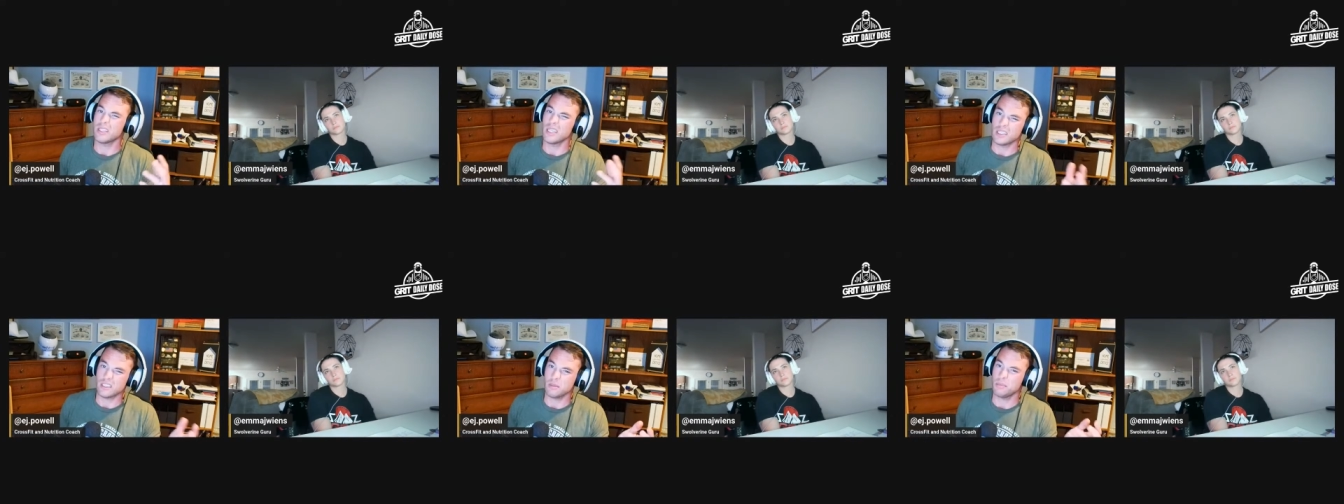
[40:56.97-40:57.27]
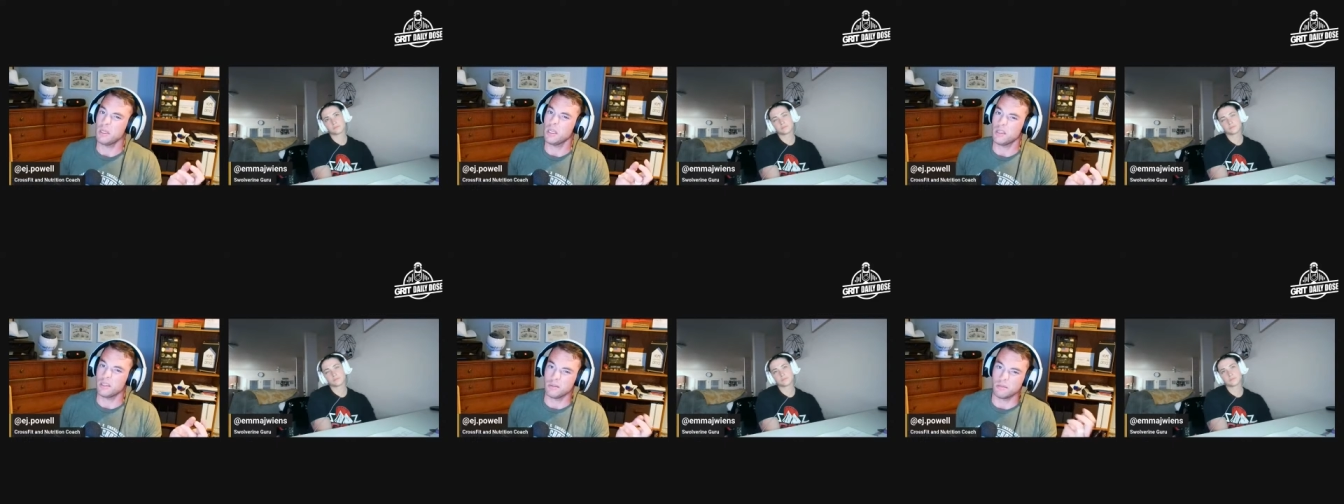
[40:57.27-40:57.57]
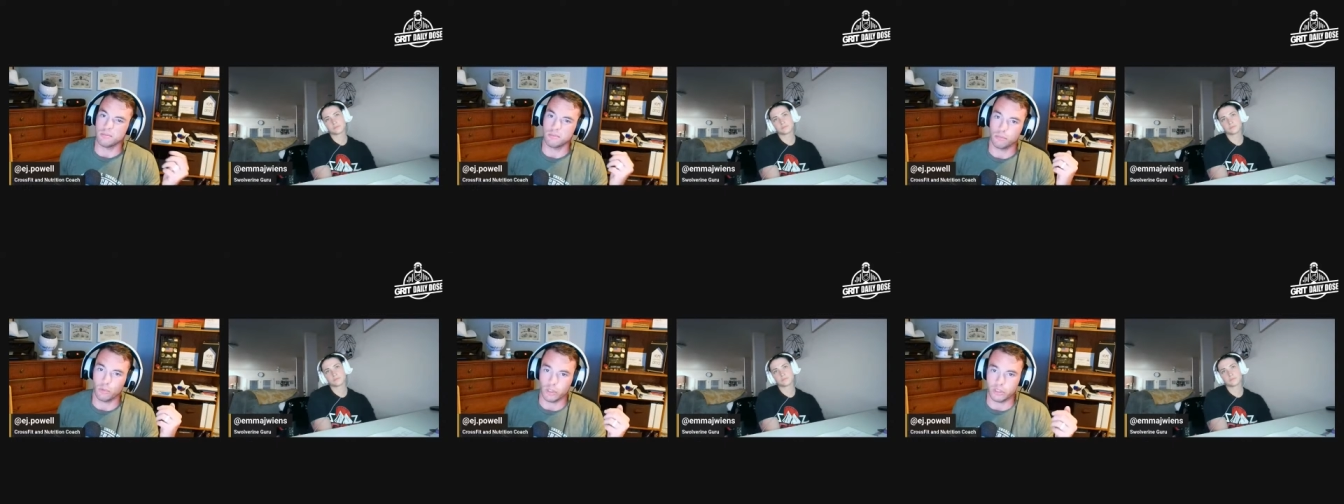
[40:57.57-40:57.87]
It tends to be
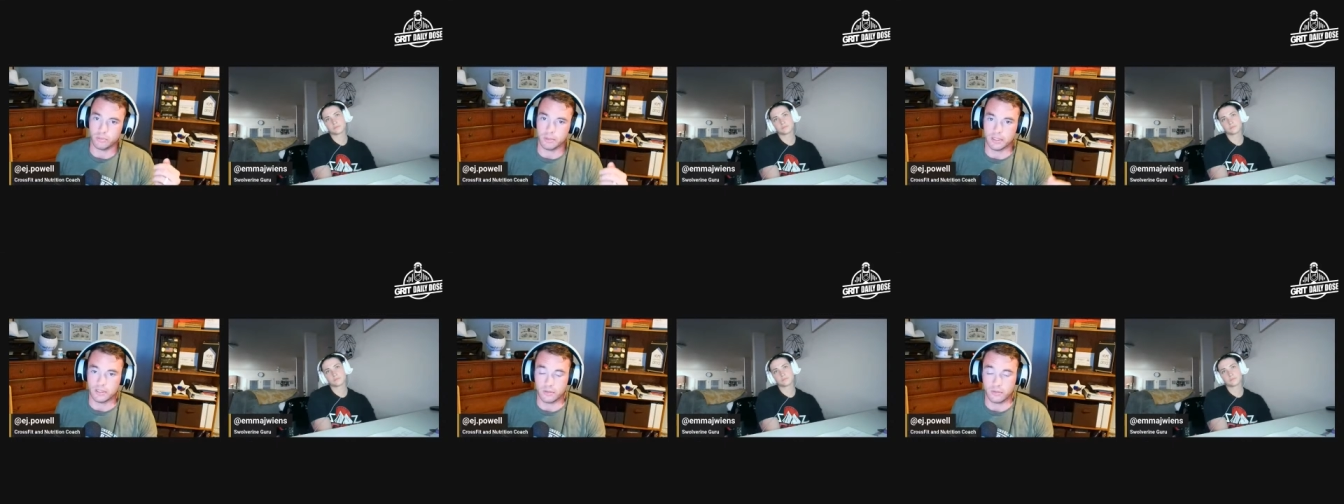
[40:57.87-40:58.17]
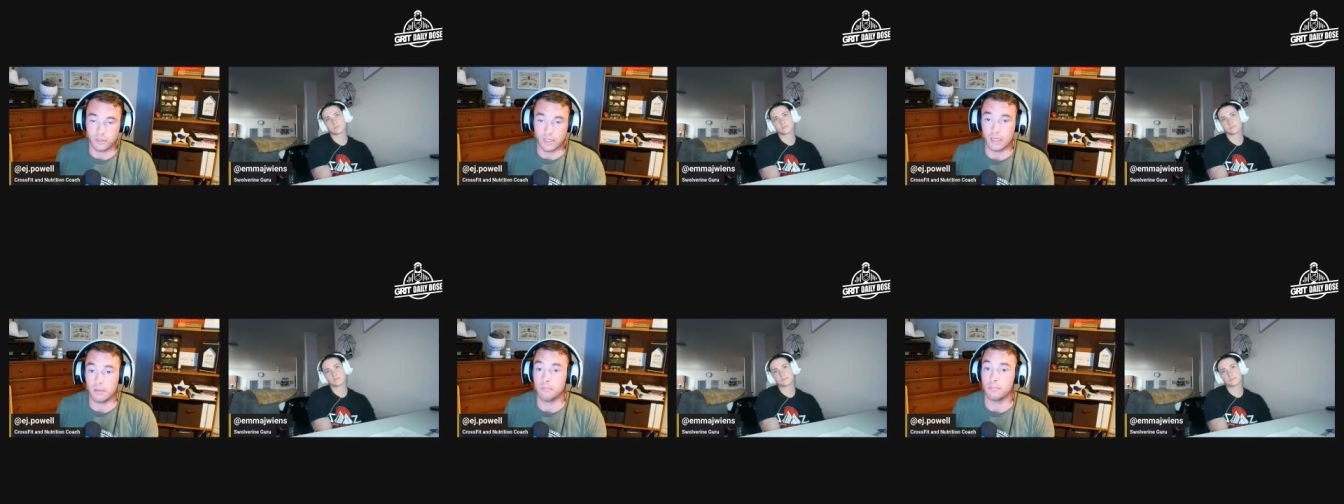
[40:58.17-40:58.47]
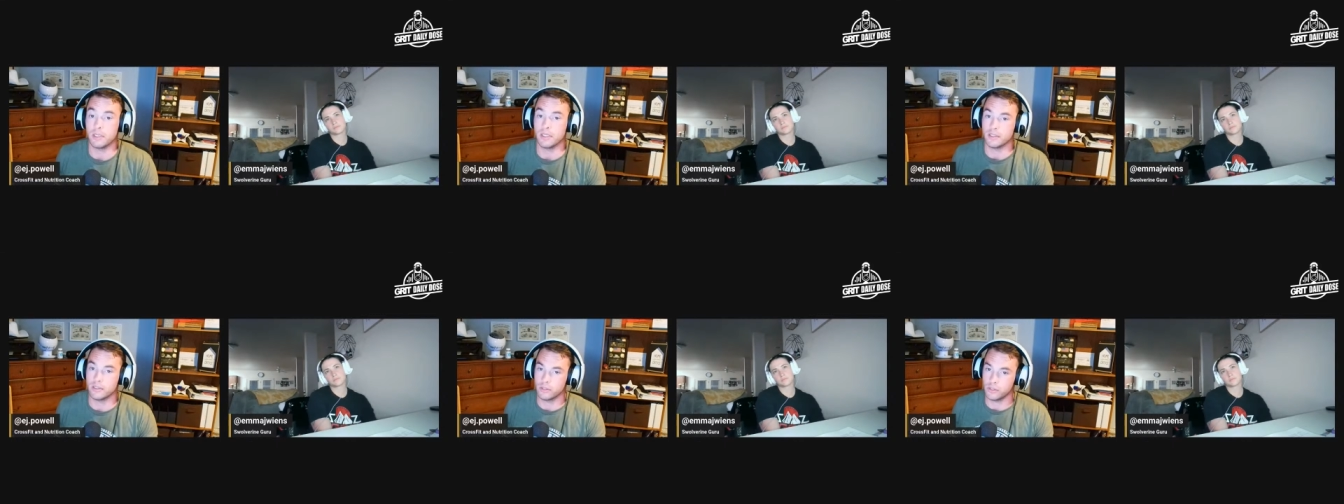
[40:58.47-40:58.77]
on the more expensive
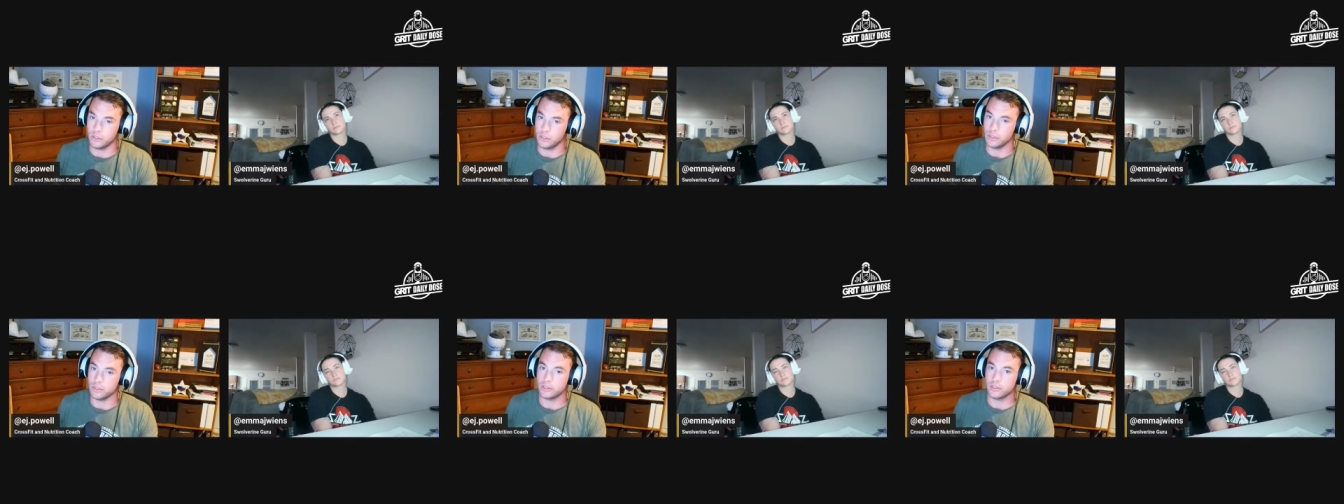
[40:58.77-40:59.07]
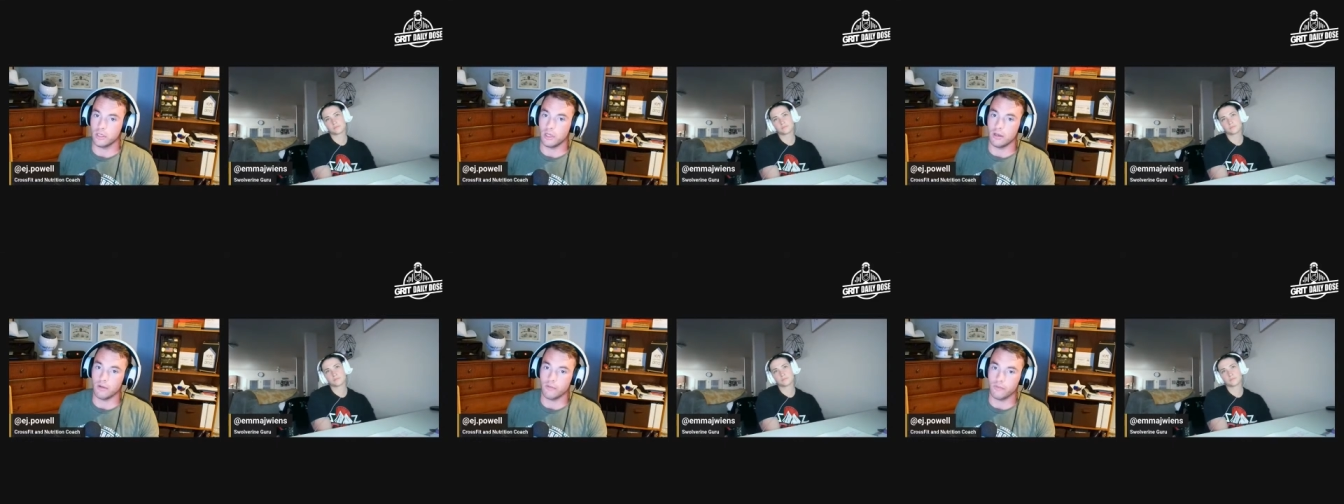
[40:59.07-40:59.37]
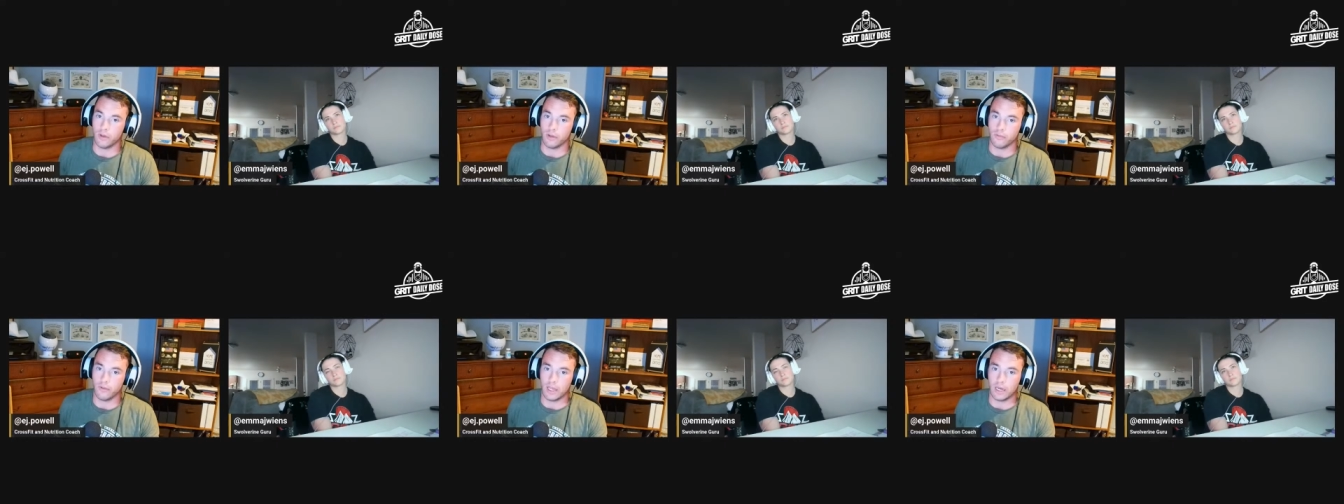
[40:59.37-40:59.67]
side, but it's good
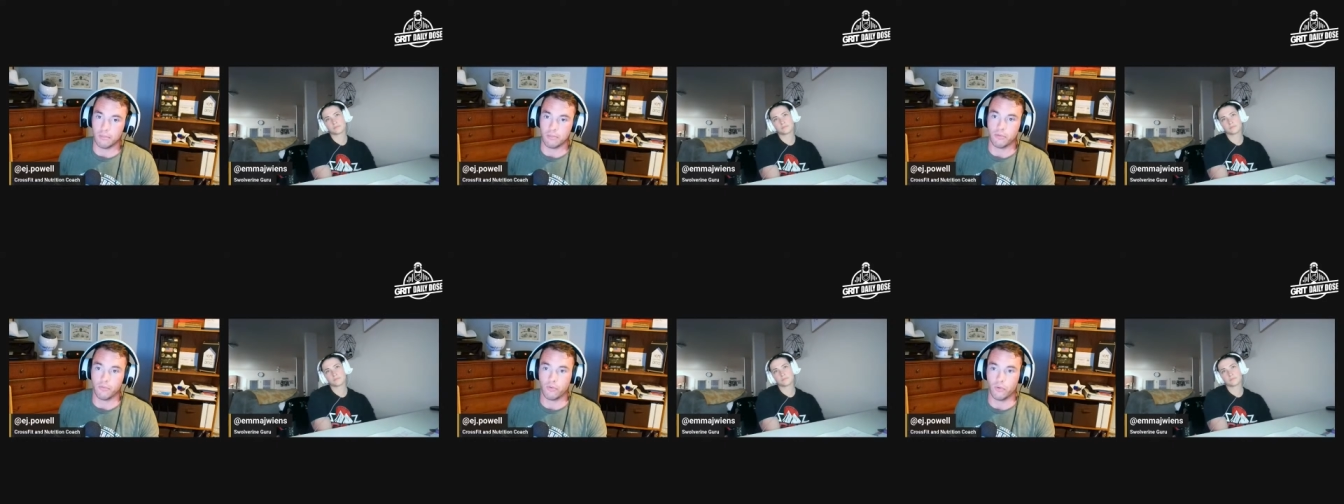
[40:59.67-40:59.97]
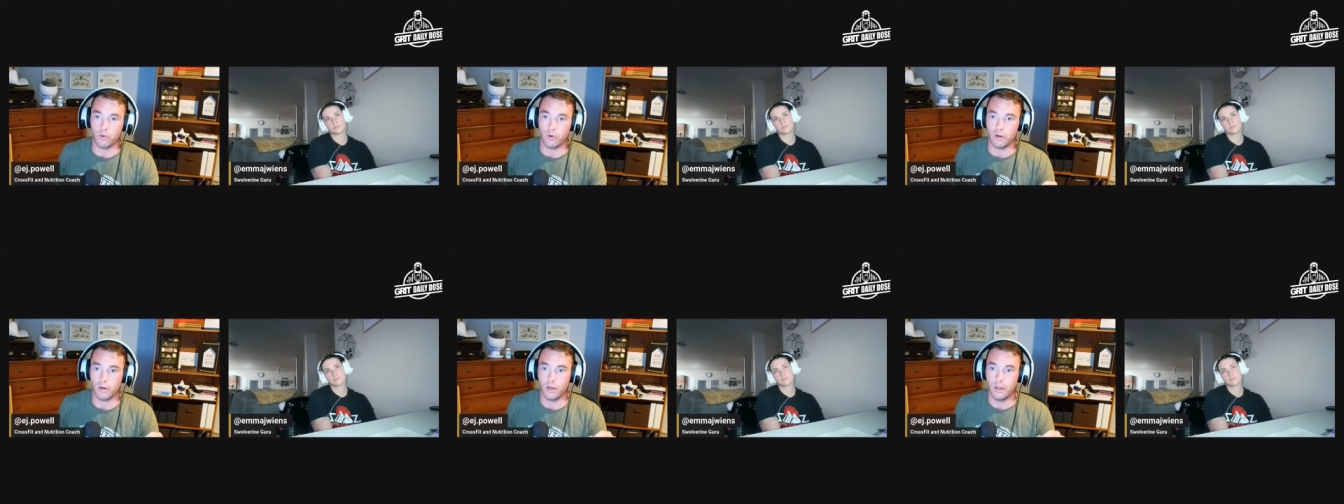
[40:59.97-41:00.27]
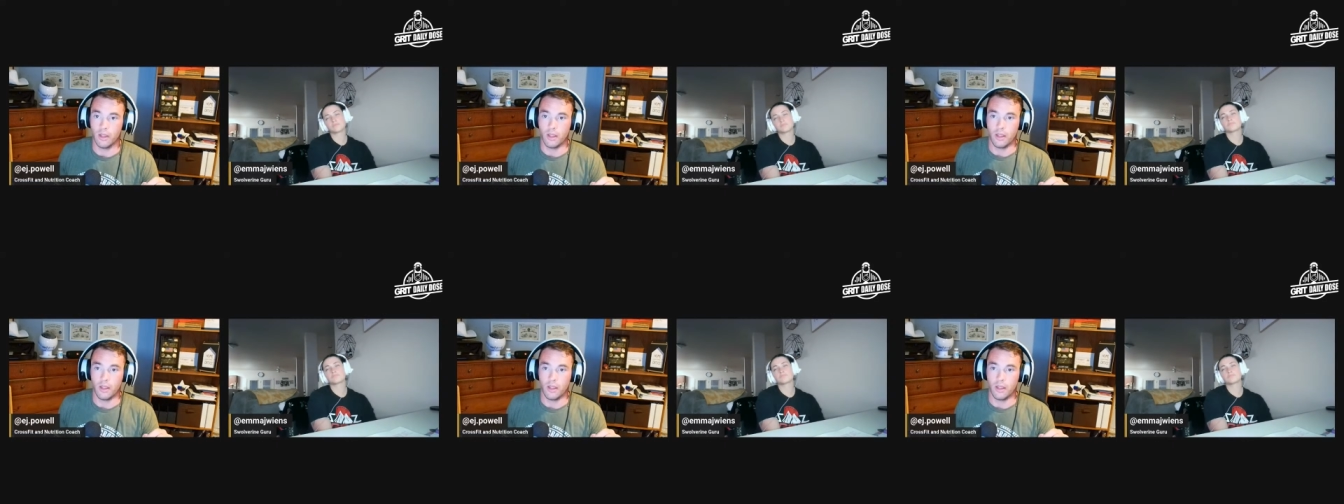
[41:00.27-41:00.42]
stuff. I've had it before.